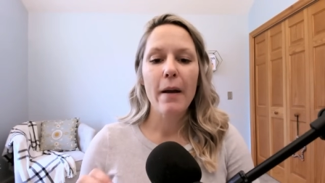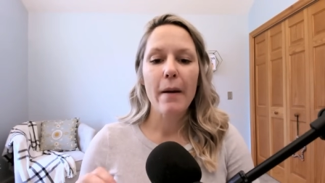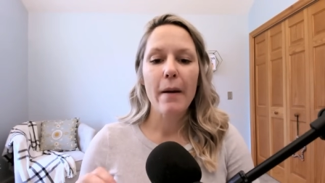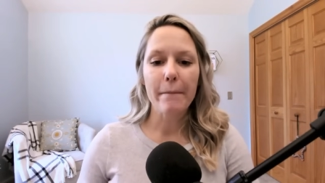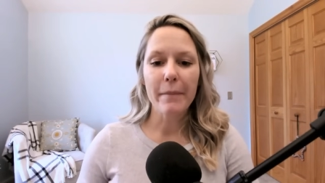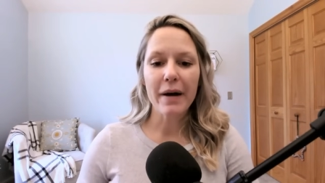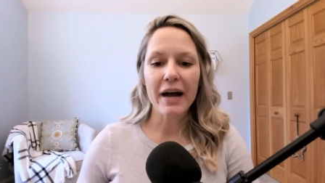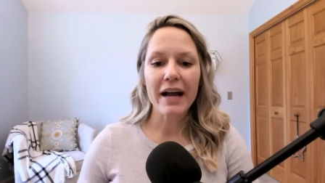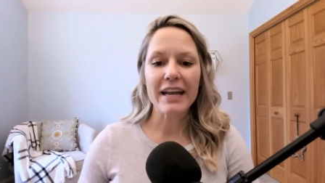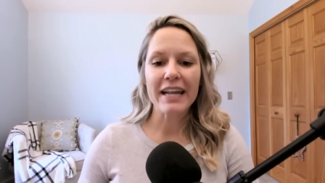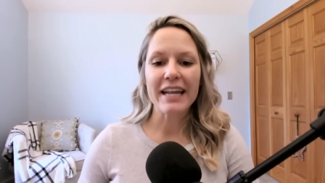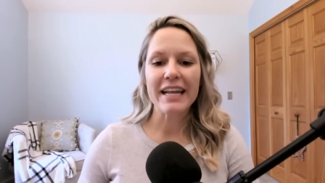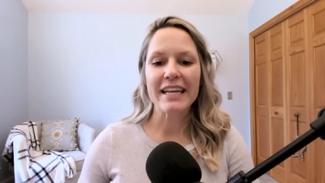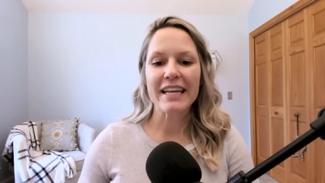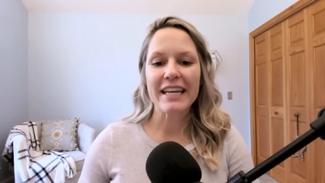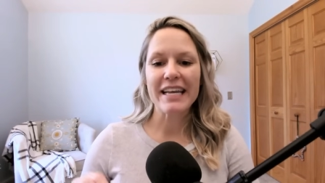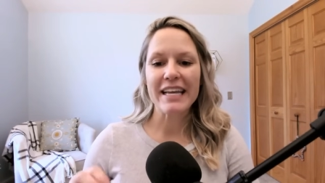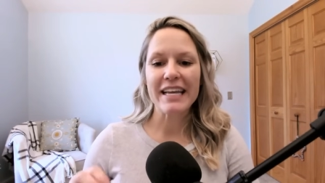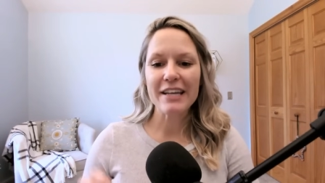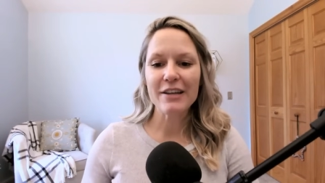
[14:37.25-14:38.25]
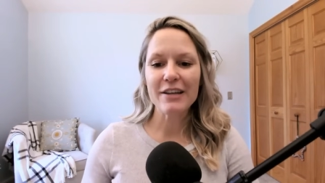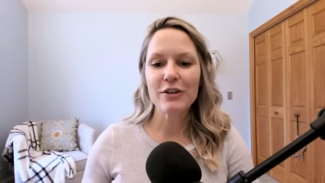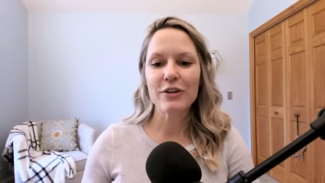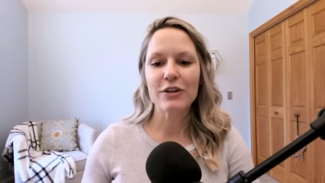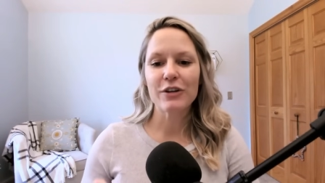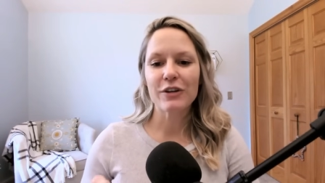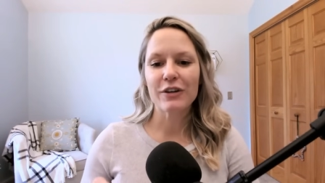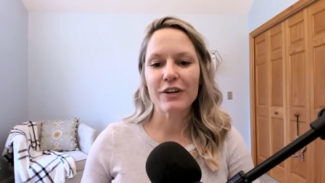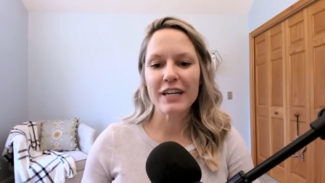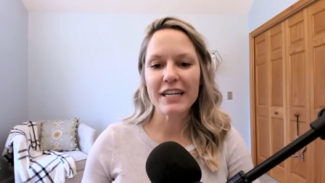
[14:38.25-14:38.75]
but it
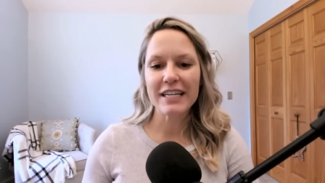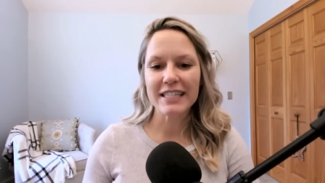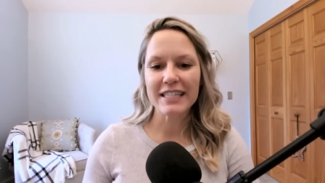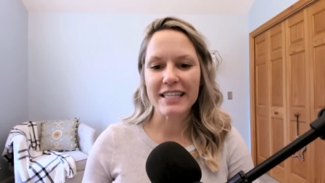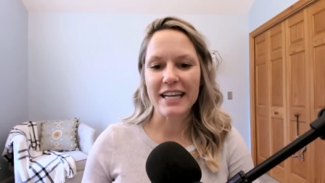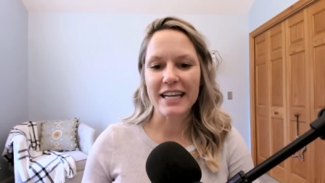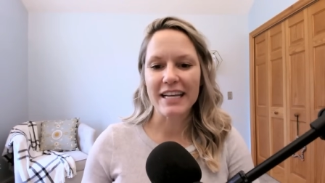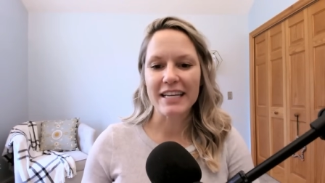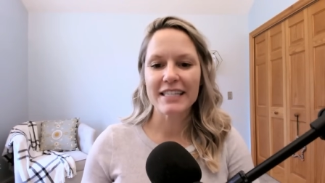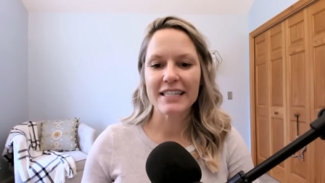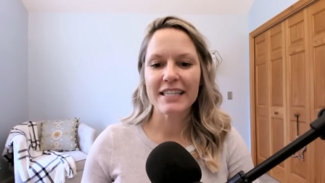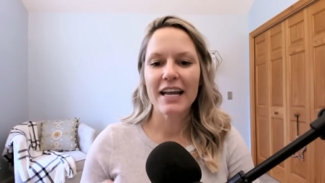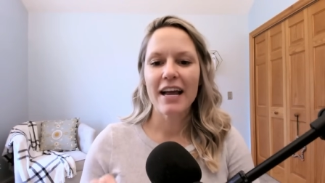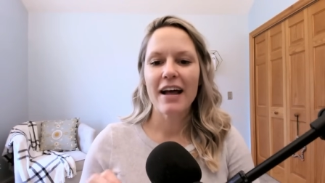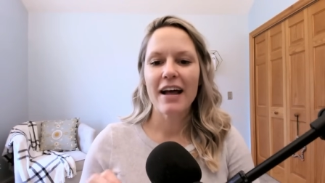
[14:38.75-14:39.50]
increases